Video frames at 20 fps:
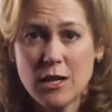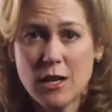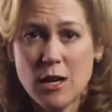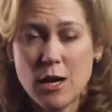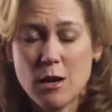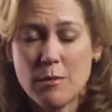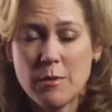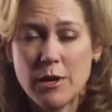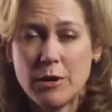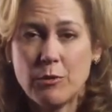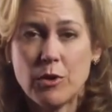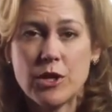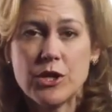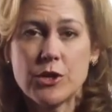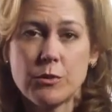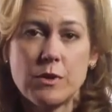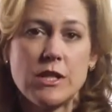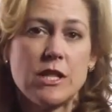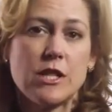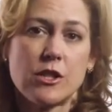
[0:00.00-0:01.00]
And
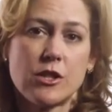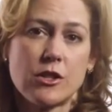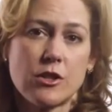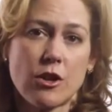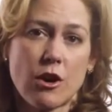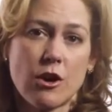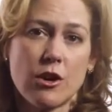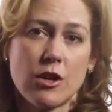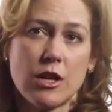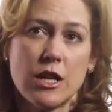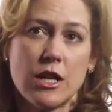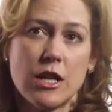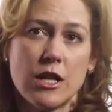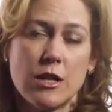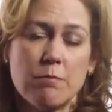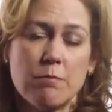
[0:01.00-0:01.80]
once we started